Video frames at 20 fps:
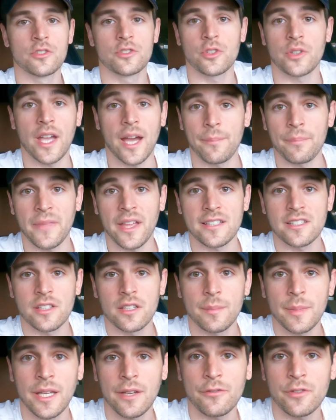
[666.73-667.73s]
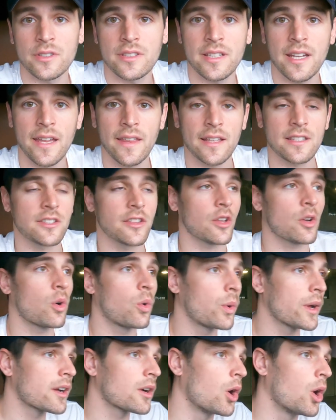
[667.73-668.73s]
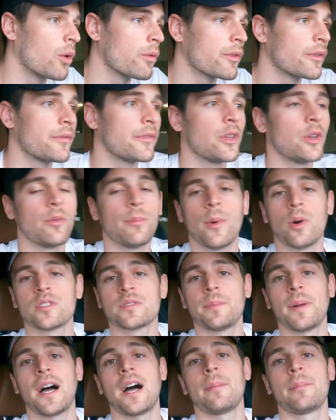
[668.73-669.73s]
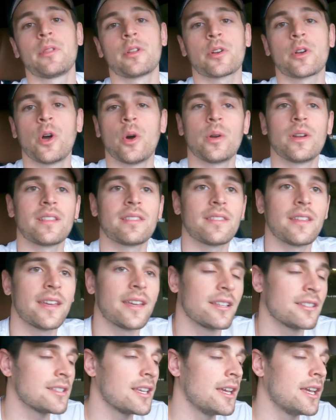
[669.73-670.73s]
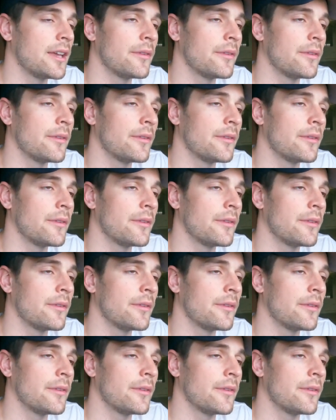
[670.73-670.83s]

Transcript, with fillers: So yeah, that's gonna be it for today. That's the quick overview, most popular coding things.